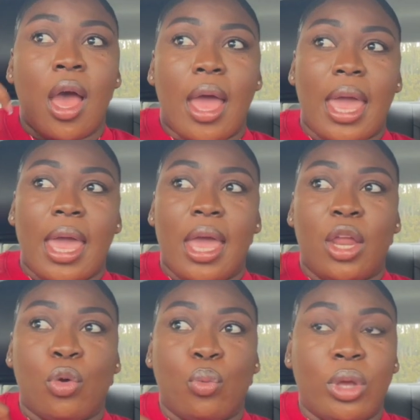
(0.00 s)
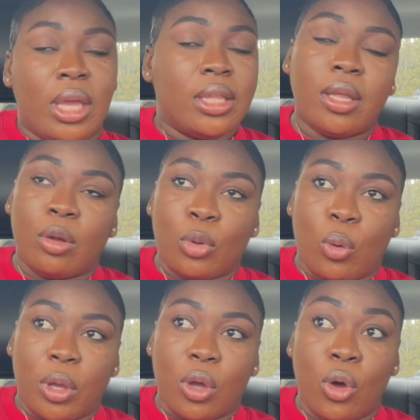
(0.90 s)
and we ended up
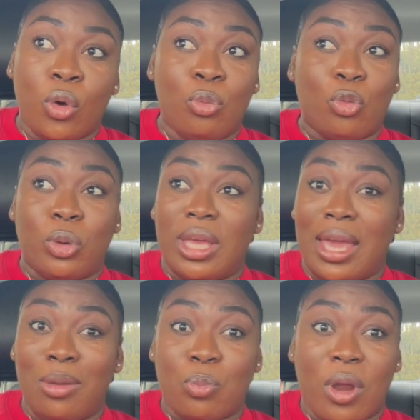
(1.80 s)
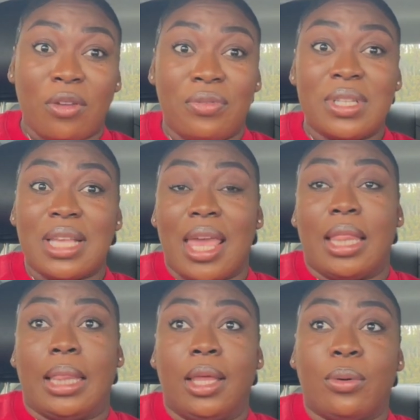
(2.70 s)
going home. We ate breakfast
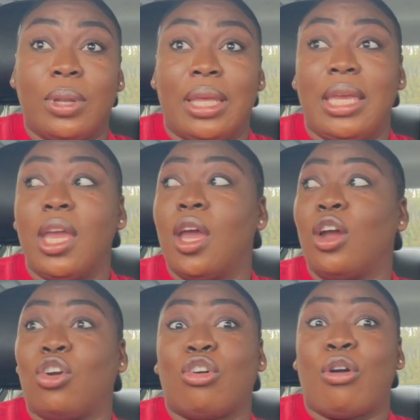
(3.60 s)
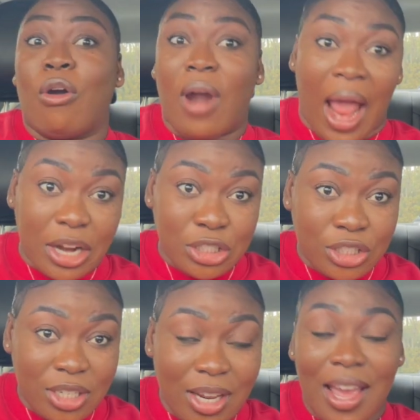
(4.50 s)
and literally
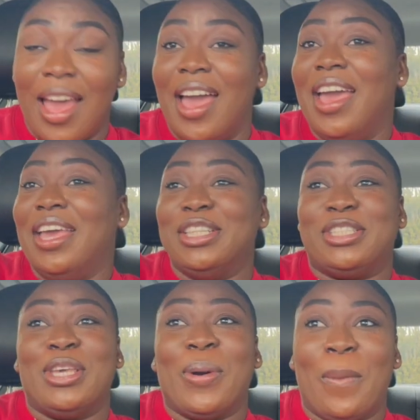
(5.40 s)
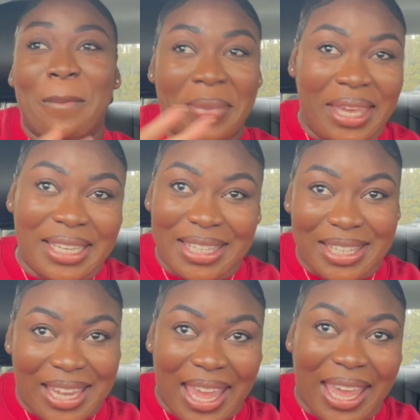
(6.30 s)
crashed until
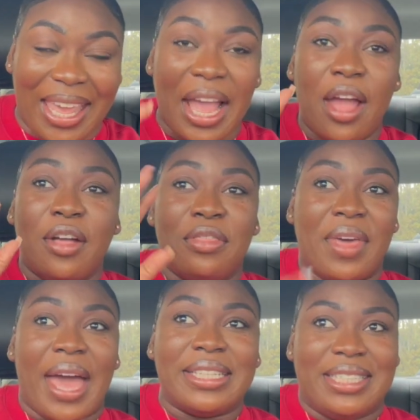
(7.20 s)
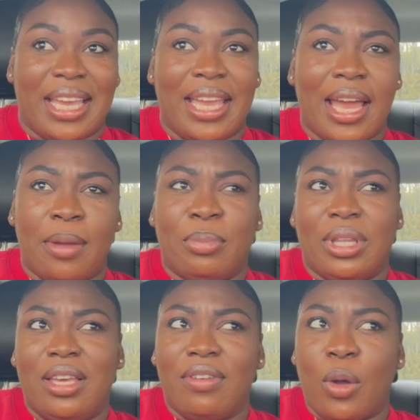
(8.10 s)
midday that day. I
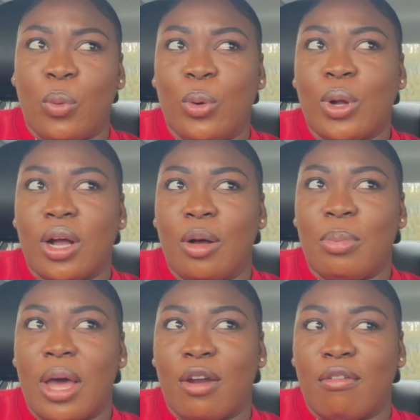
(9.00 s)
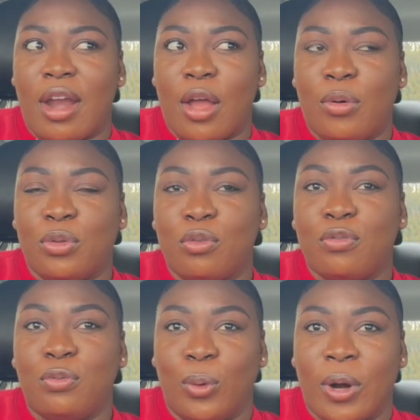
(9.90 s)
believe I woke up at around
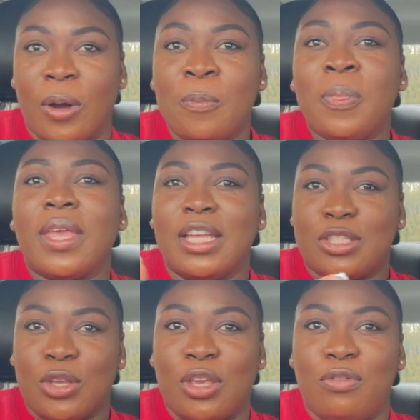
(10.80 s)
4. And to give